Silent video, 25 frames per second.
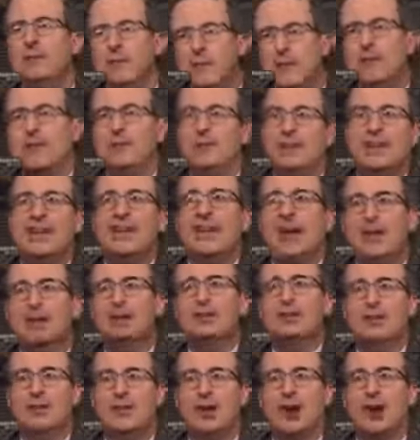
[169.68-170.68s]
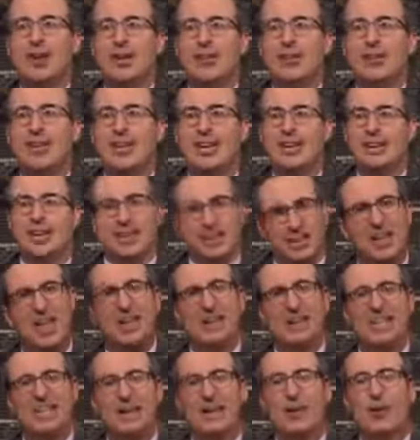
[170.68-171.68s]
15 out of 19,
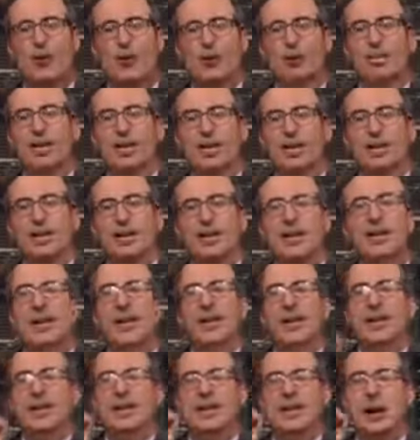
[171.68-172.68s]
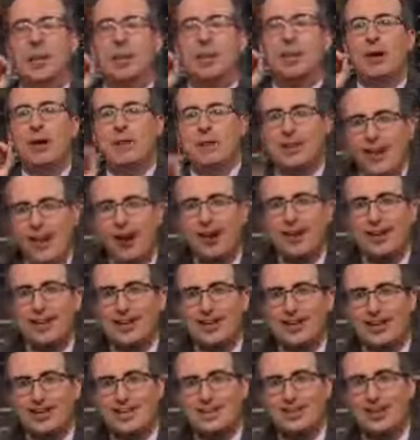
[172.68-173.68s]
give or take. Now, finally
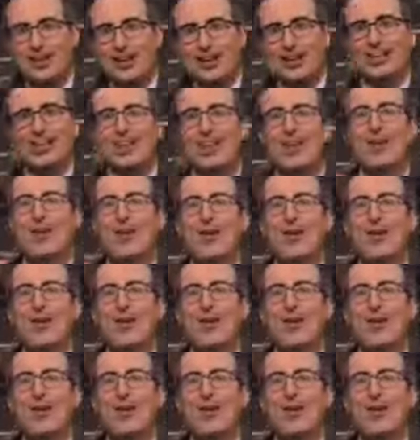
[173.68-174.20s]
this week,